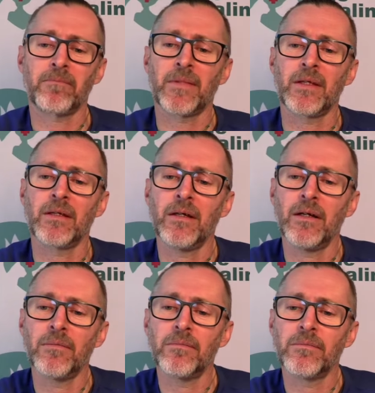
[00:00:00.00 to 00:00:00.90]

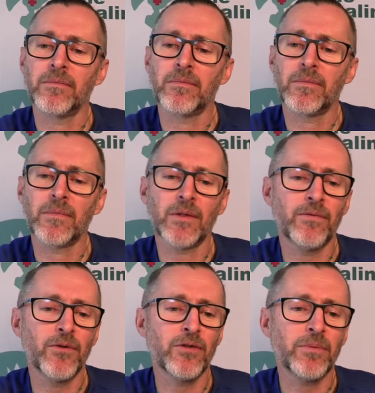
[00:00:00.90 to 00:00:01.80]
the
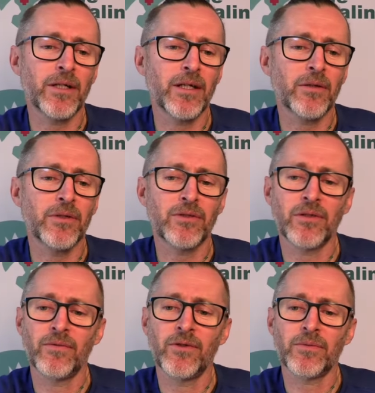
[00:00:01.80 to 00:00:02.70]
first part of that question,
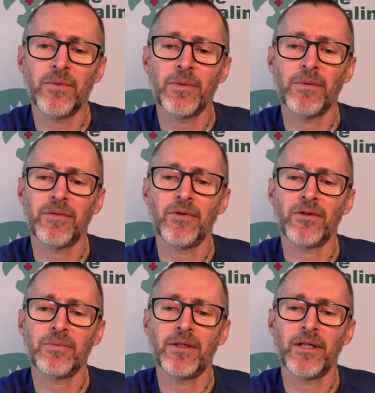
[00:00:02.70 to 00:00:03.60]
if you just pop up the first
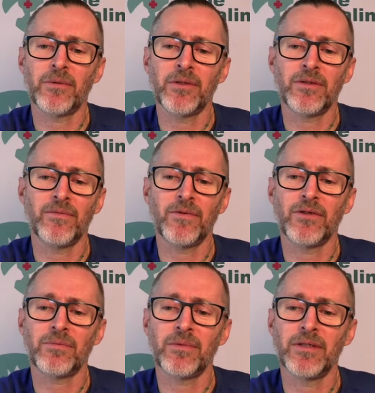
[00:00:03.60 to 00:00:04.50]
part of that question
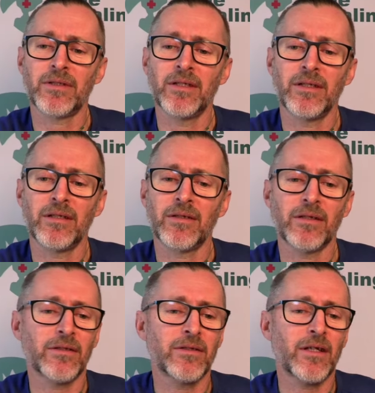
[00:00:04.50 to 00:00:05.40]
first, please, Gindy, because it's
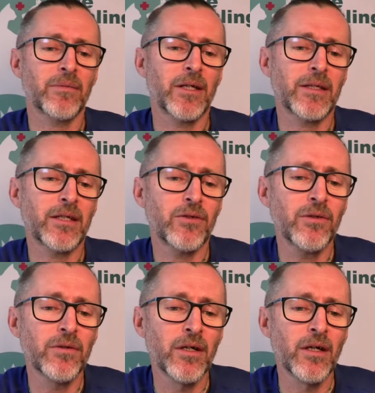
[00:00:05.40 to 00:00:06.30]
the second part. Thank you.
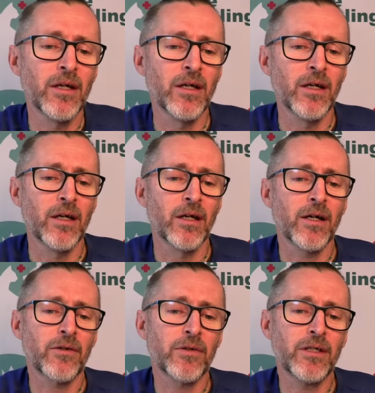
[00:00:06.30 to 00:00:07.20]
I
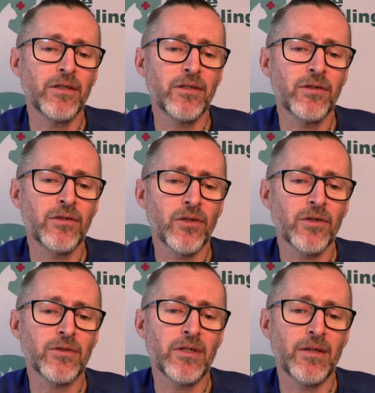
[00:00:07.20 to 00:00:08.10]
agreed to dog
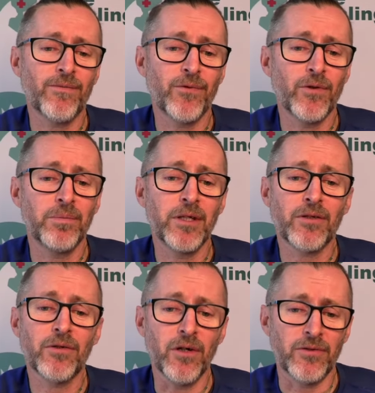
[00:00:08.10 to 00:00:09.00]
sit for a pit
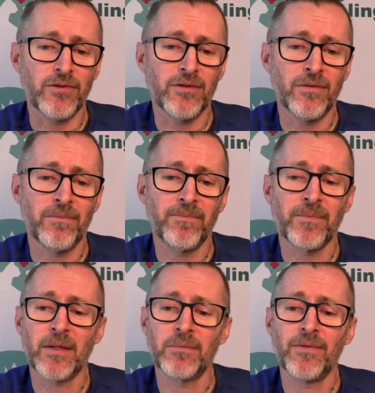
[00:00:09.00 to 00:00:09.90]
cross
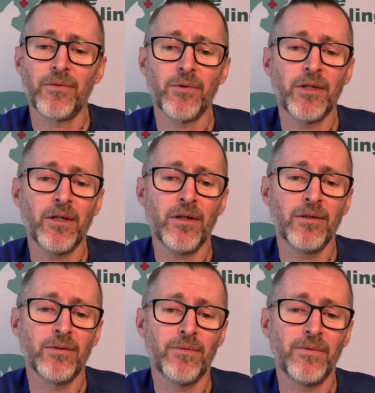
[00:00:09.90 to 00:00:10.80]
before the owner
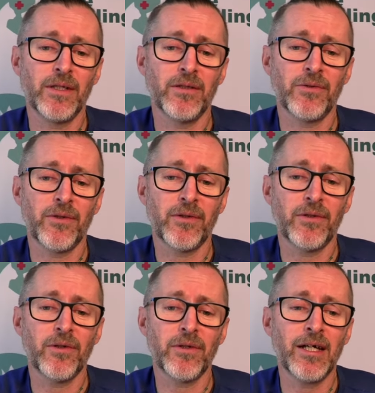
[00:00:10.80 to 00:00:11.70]
revealed that the
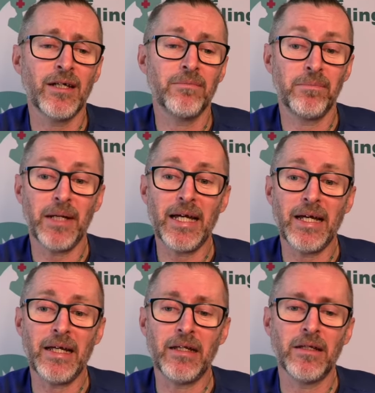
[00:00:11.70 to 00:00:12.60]
dog had
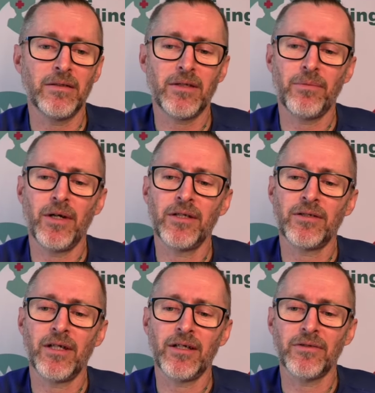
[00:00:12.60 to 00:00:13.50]
bad separation
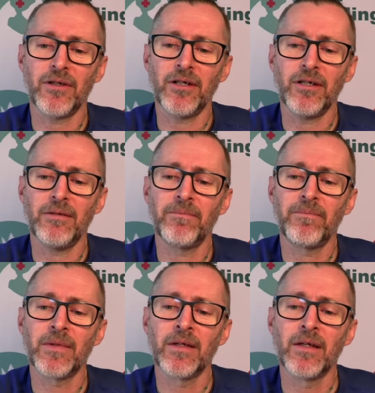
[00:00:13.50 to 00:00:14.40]
anxiety.
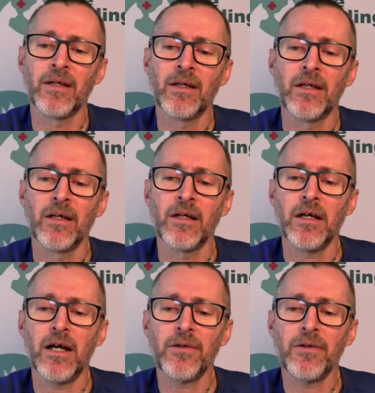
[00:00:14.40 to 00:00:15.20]
Other